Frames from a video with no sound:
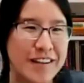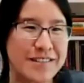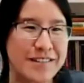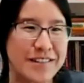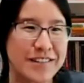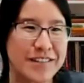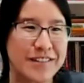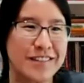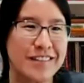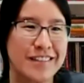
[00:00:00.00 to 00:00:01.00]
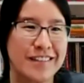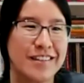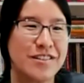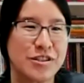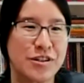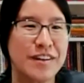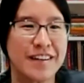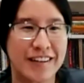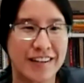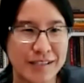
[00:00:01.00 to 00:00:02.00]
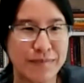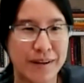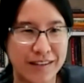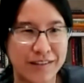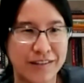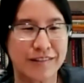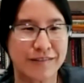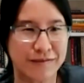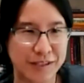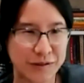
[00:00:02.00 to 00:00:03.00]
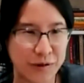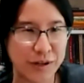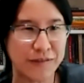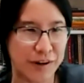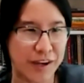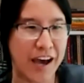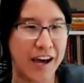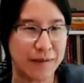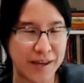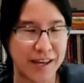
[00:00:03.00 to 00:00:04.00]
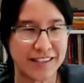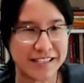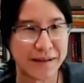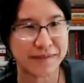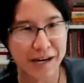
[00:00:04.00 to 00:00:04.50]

it so you're showing us, but you're recording for AIP at the same